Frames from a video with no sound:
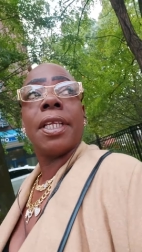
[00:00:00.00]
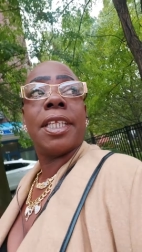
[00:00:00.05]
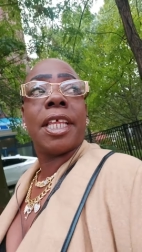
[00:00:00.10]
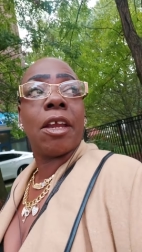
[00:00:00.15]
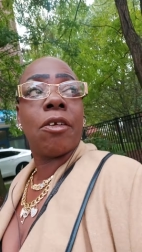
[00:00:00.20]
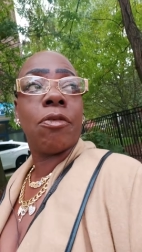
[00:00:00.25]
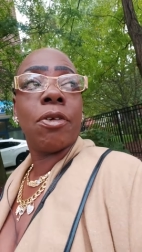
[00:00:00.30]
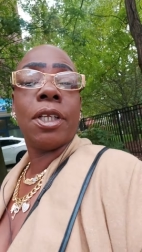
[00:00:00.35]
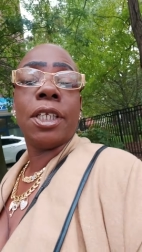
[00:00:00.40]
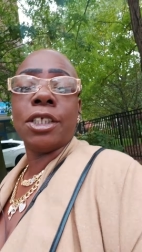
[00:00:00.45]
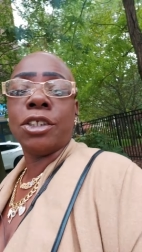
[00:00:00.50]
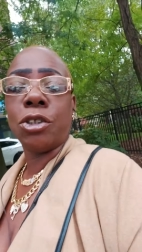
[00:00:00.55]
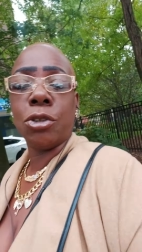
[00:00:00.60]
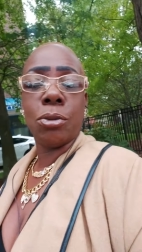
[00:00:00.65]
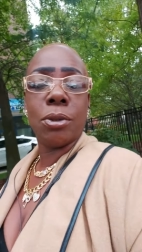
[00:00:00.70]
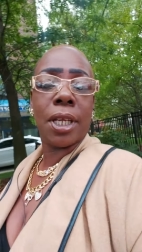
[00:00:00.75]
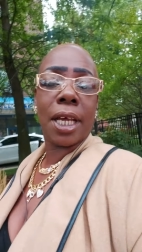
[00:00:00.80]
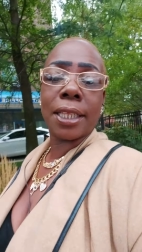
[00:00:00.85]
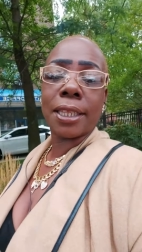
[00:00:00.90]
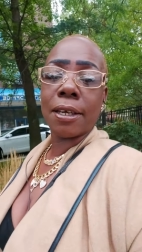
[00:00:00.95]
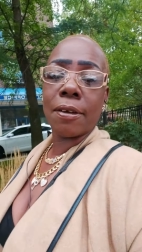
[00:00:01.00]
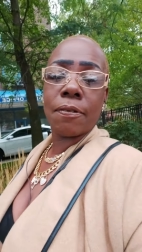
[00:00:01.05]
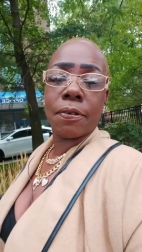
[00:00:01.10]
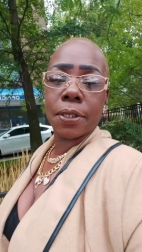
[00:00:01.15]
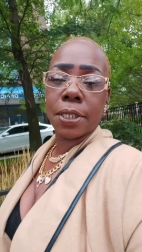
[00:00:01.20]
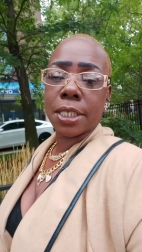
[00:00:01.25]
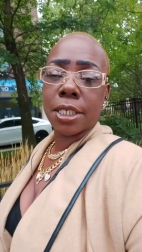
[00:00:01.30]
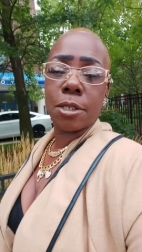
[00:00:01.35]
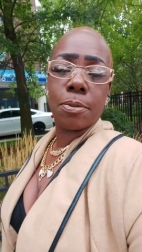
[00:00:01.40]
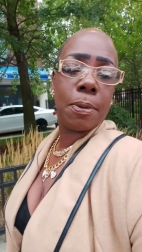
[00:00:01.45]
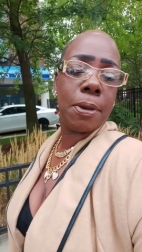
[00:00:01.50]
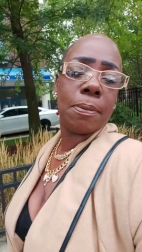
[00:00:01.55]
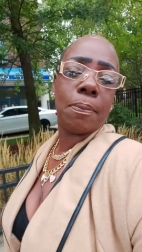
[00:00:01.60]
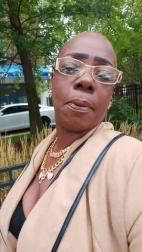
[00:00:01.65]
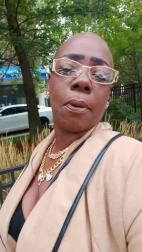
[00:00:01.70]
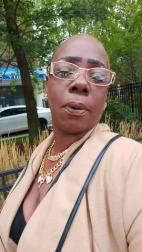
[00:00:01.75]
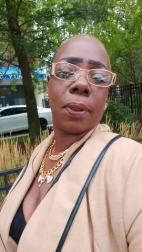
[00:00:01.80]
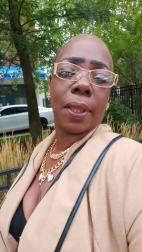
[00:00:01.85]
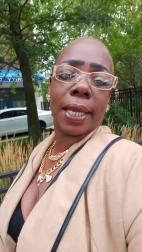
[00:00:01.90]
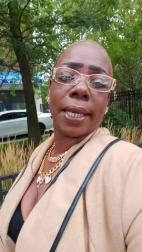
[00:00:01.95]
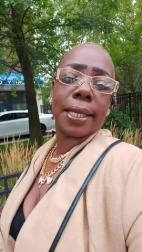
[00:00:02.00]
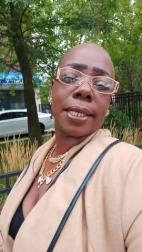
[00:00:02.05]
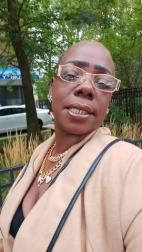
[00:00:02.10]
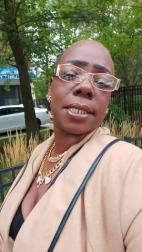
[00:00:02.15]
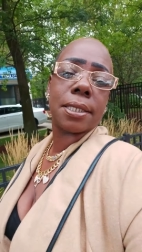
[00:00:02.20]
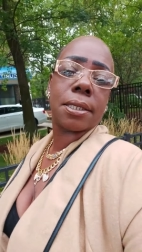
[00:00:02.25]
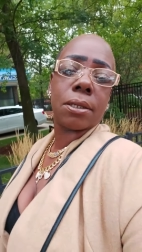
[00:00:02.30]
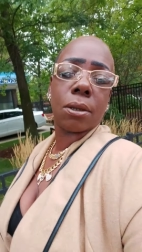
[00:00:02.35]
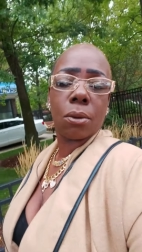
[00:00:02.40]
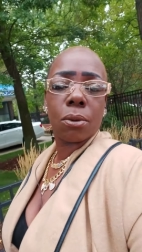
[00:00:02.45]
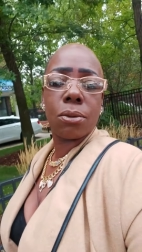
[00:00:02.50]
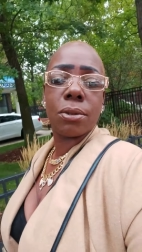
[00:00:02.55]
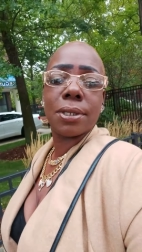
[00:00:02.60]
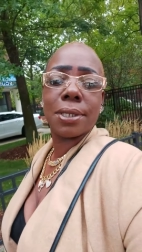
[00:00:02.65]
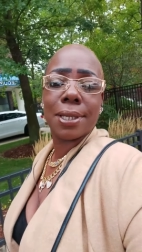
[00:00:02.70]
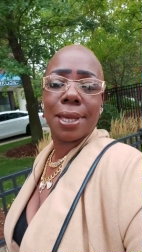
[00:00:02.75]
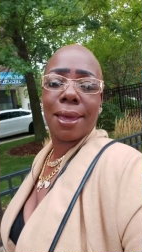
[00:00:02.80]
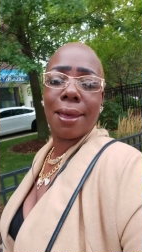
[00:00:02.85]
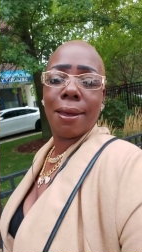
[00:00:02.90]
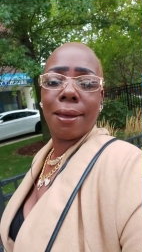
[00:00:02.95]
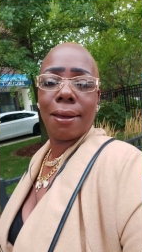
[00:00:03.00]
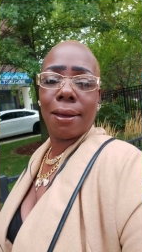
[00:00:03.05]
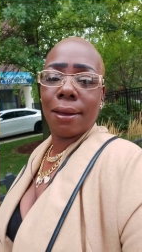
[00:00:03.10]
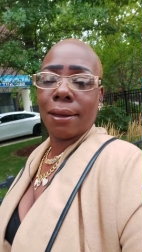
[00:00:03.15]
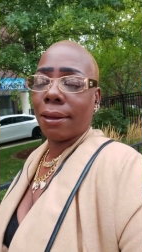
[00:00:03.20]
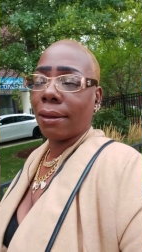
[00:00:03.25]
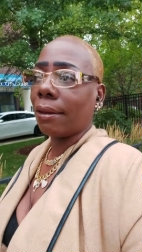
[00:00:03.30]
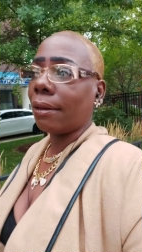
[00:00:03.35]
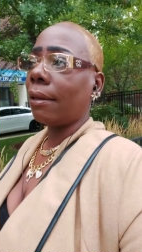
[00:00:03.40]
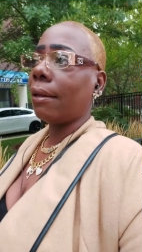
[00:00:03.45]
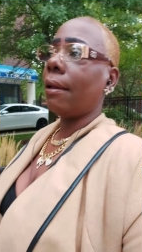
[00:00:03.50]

they really do nothing for these people. Like it's so sad.